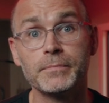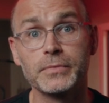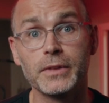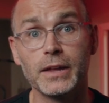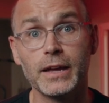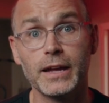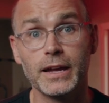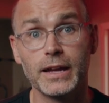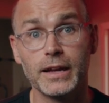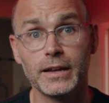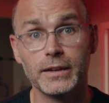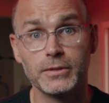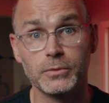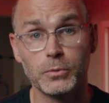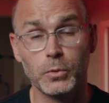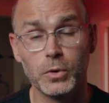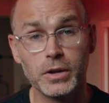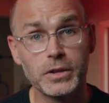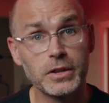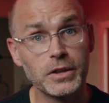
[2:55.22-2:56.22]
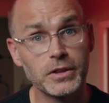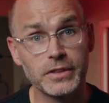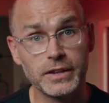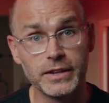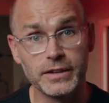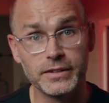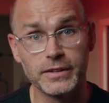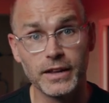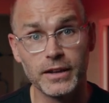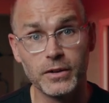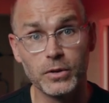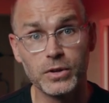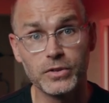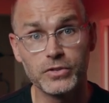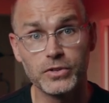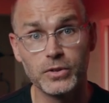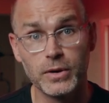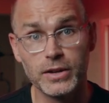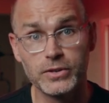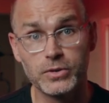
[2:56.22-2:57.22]
And one of the things that
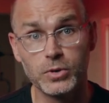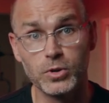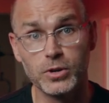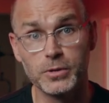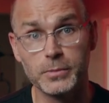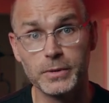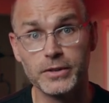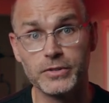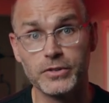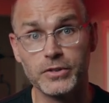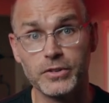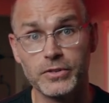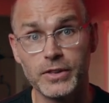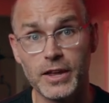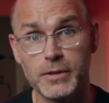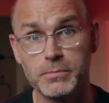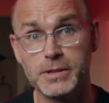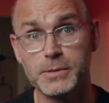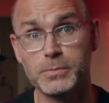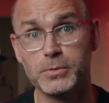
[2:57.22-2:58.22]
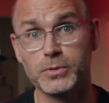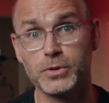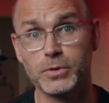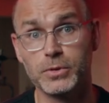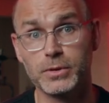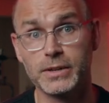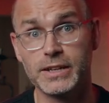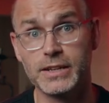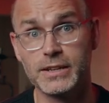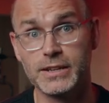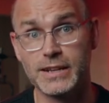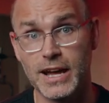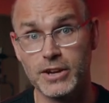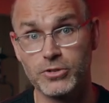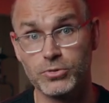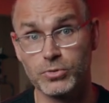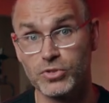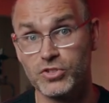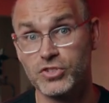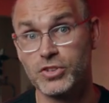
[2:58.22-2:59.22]
also I told him is that people don't get
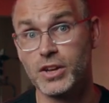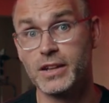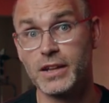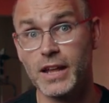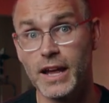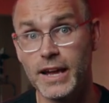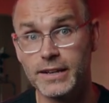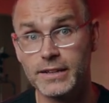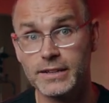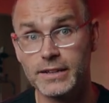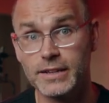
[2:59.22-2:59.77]
natural sunlight.